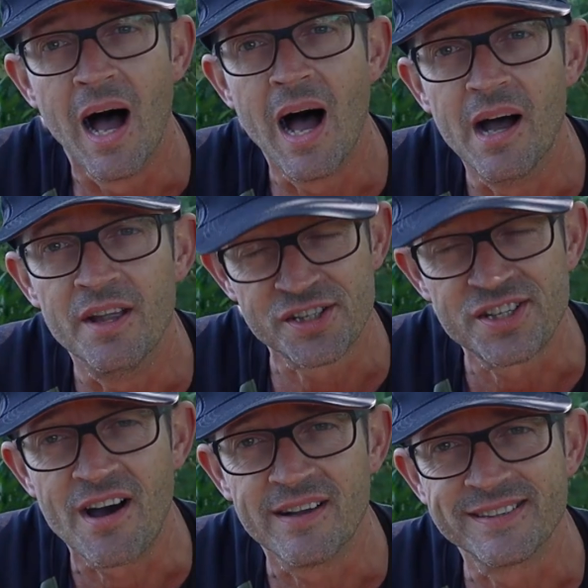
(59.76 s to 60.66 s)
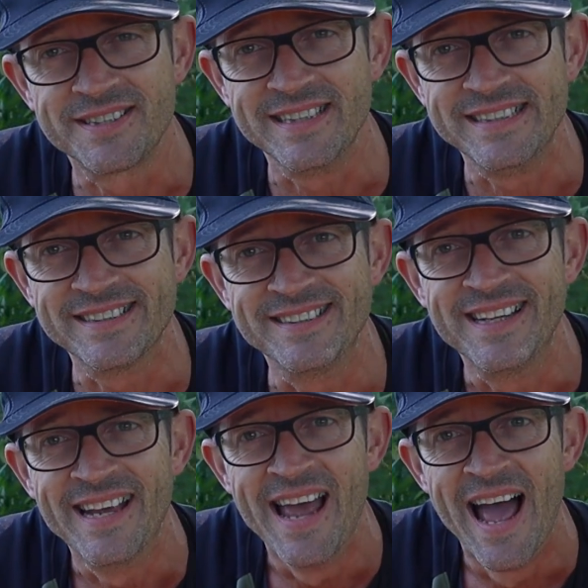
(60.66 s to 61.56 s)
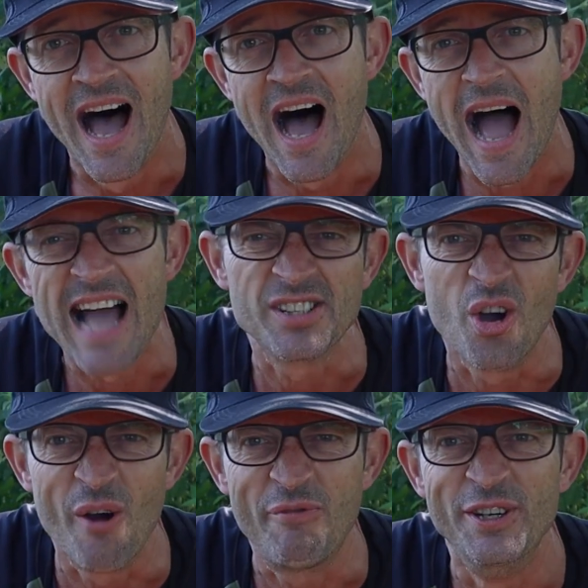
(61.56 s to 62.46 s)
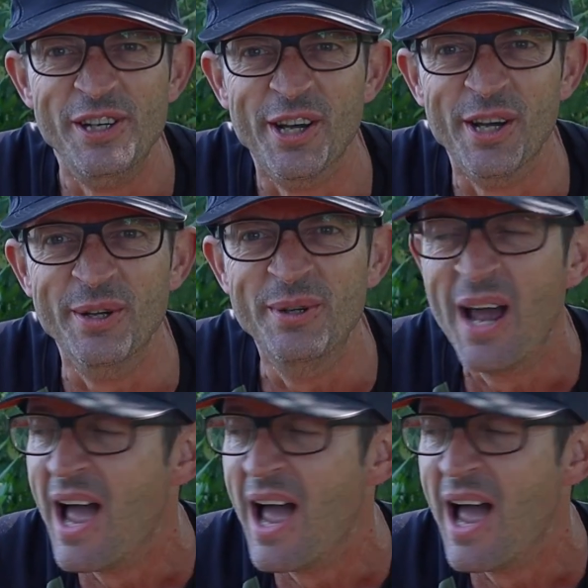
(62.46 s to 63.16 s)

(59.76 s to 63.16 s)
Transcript: at the start of the season, as I often do,